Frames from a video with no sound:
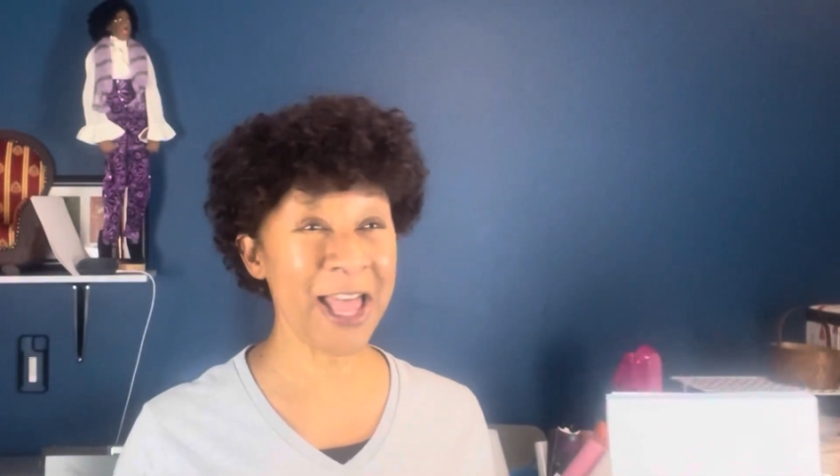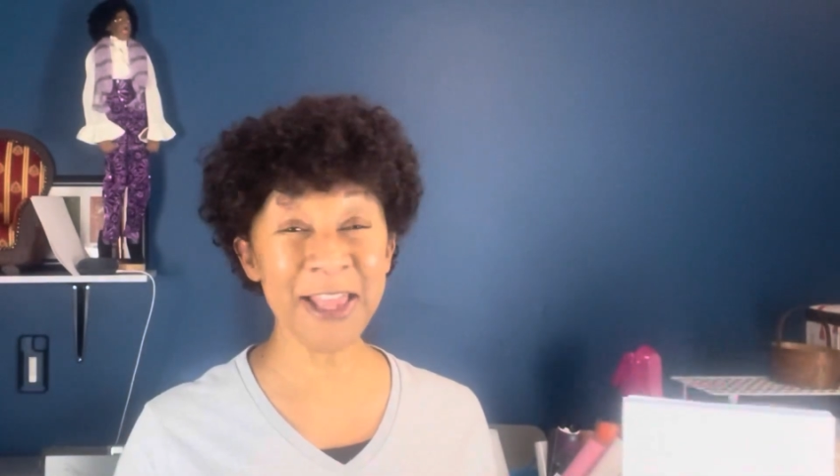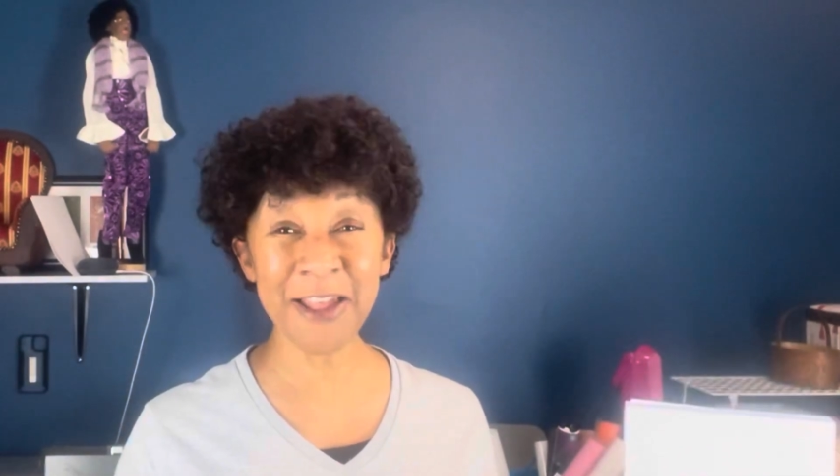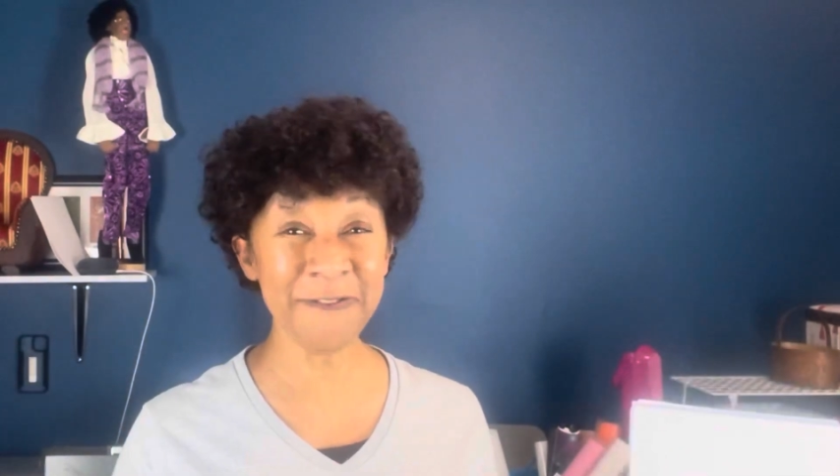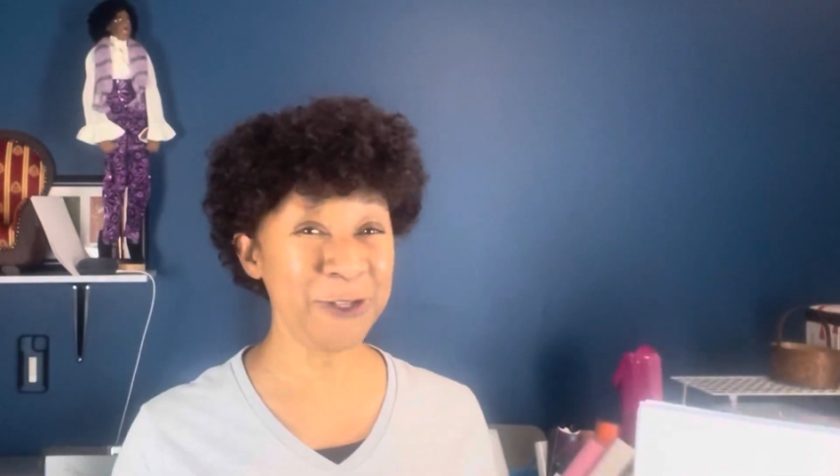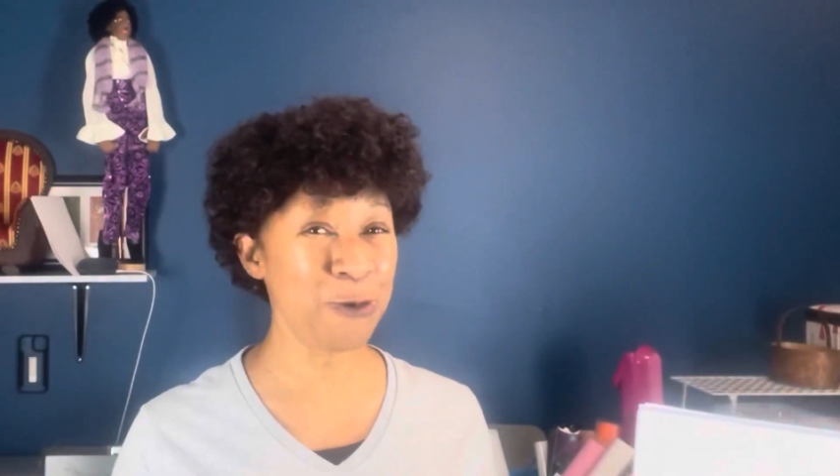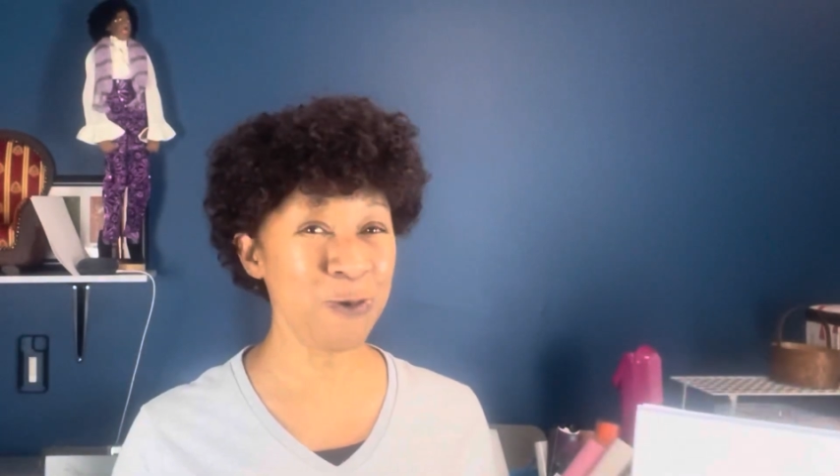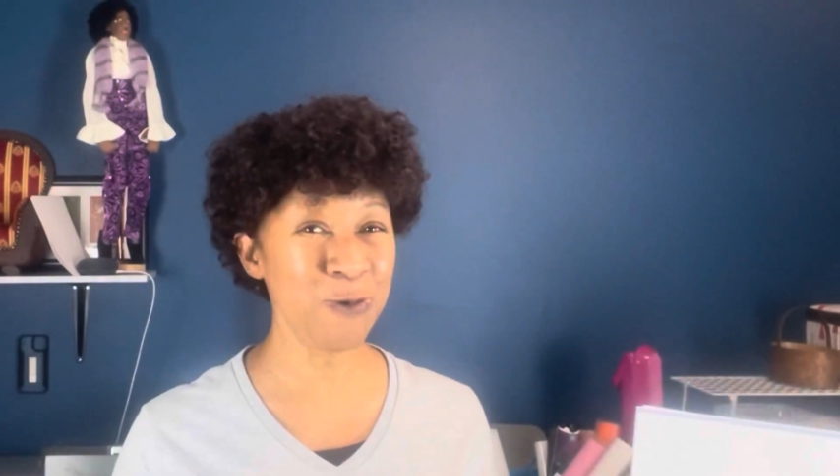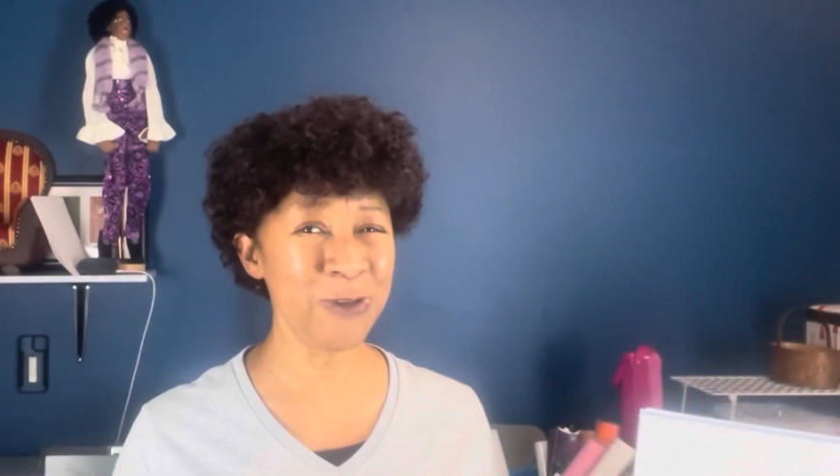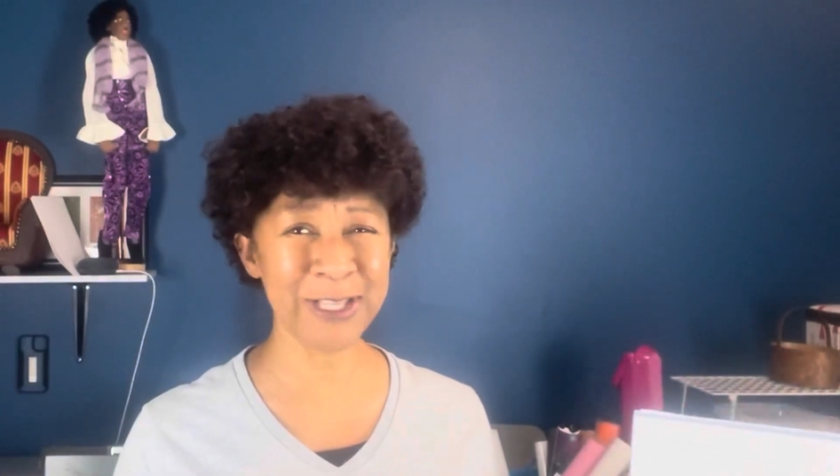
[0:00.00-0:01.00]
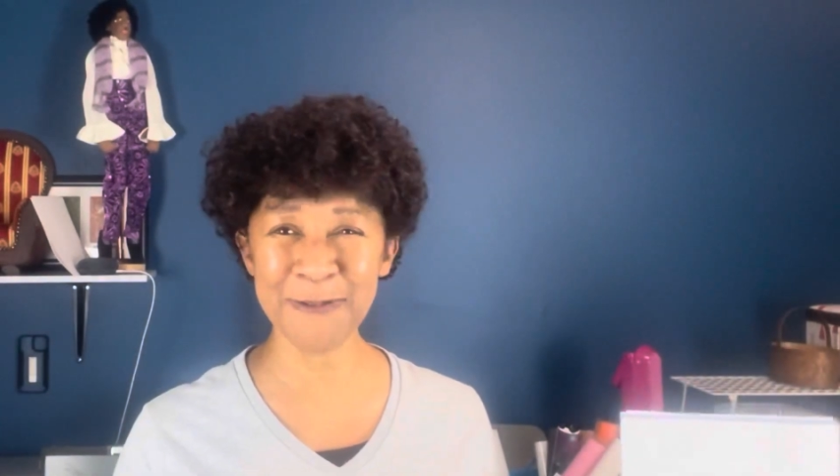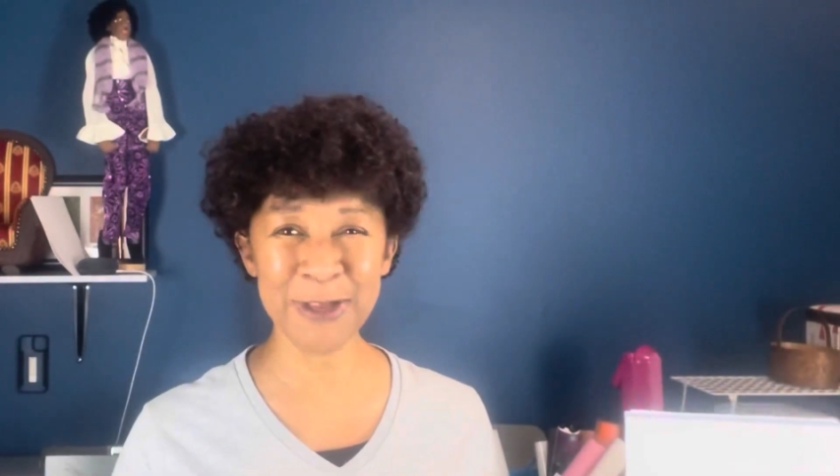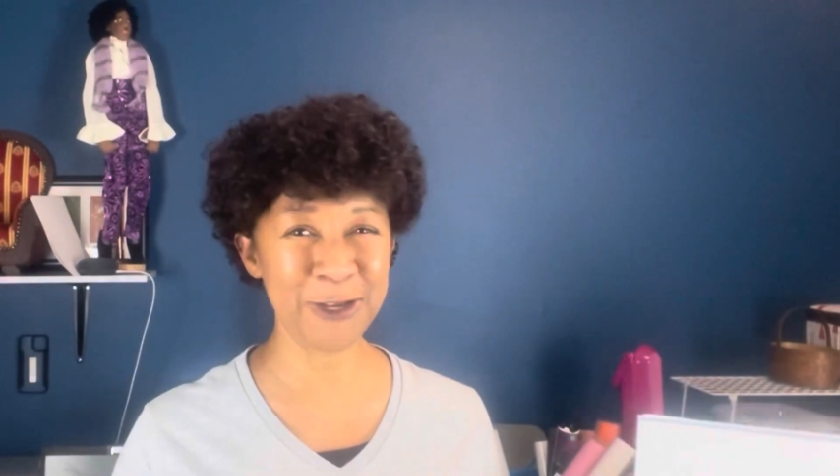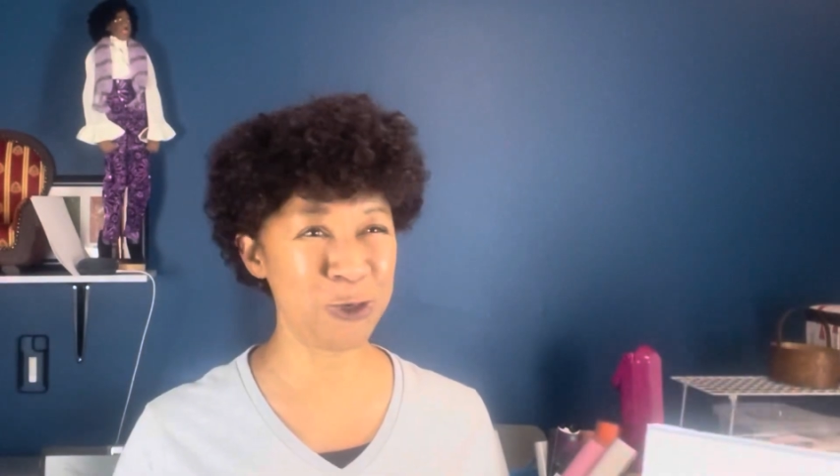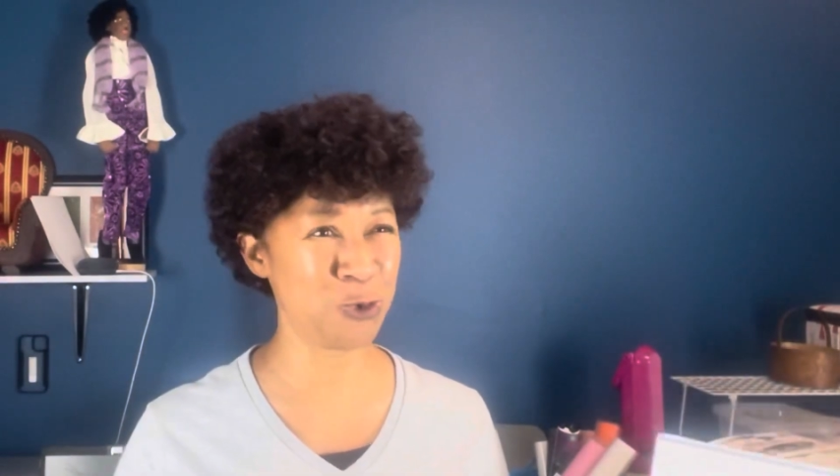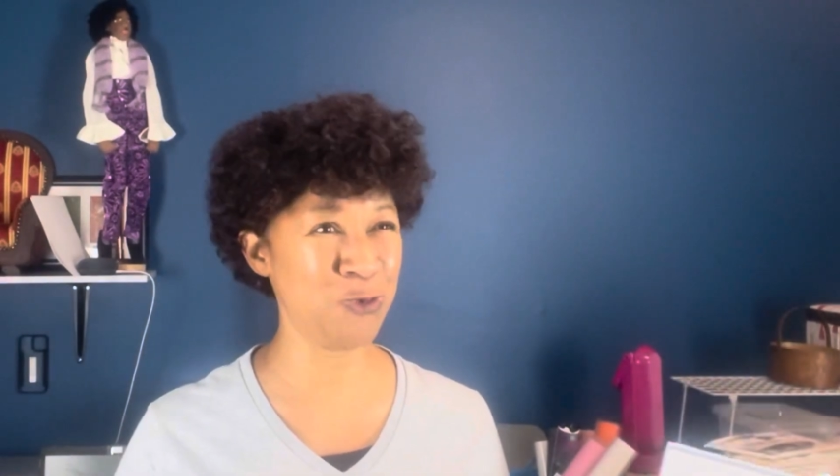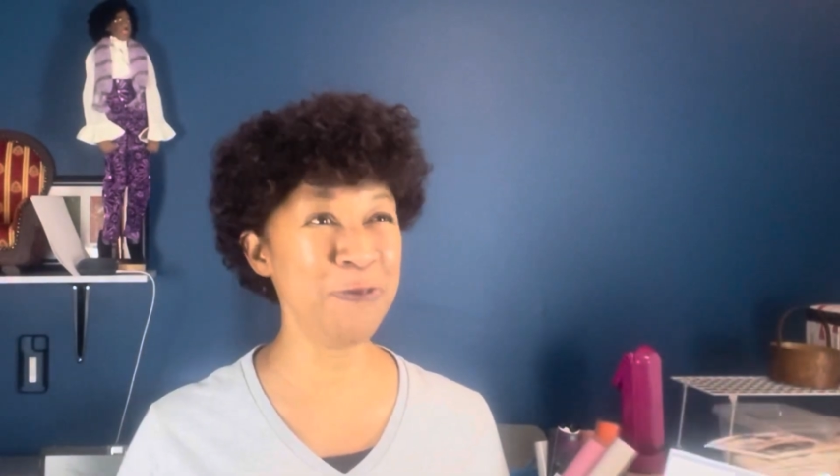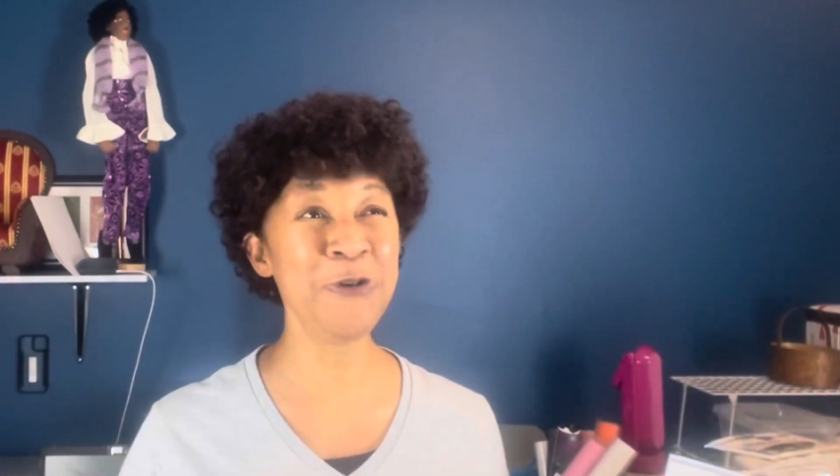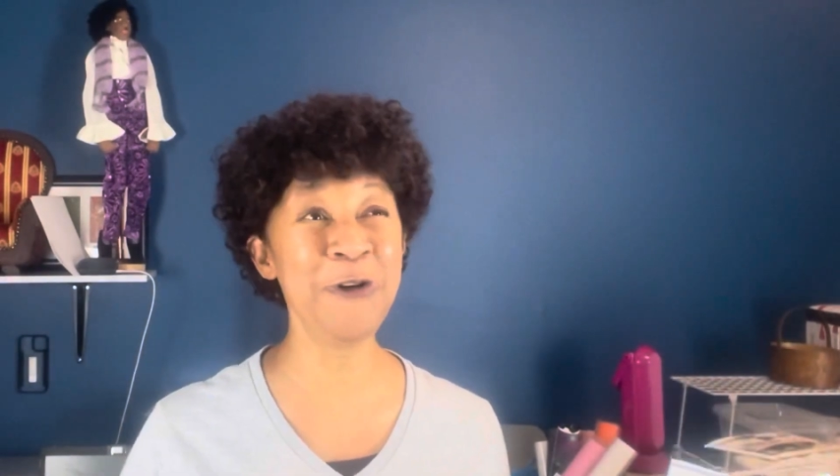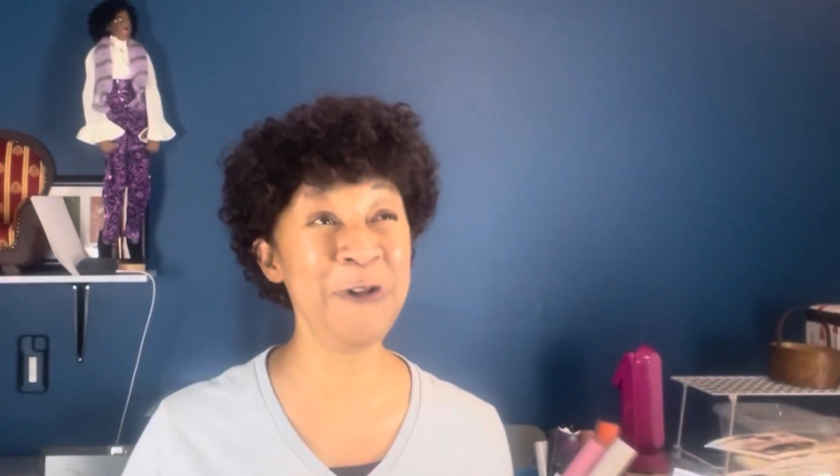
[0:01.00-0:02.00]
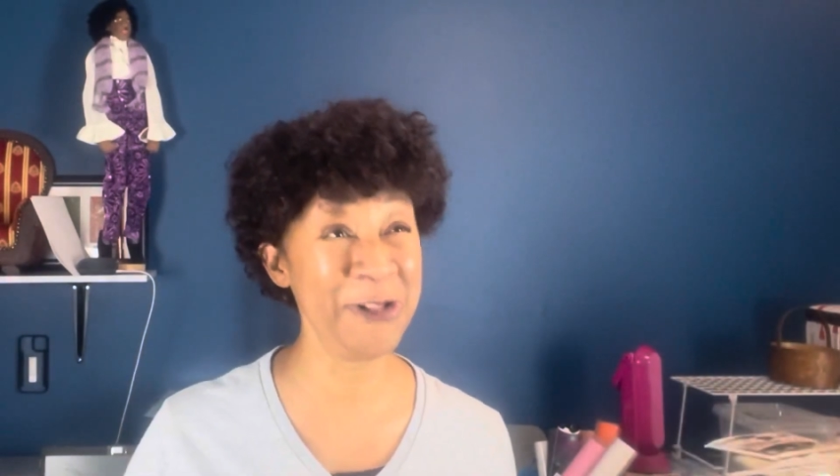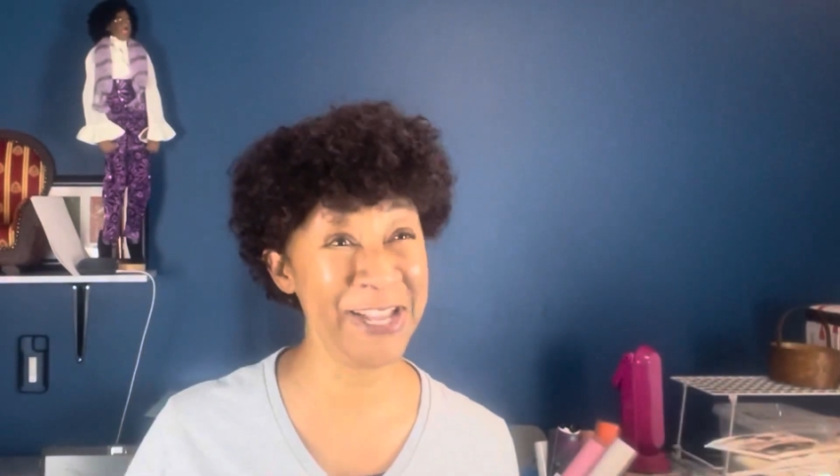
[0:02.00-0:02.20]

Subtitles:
I love tools. Give me a Dremel.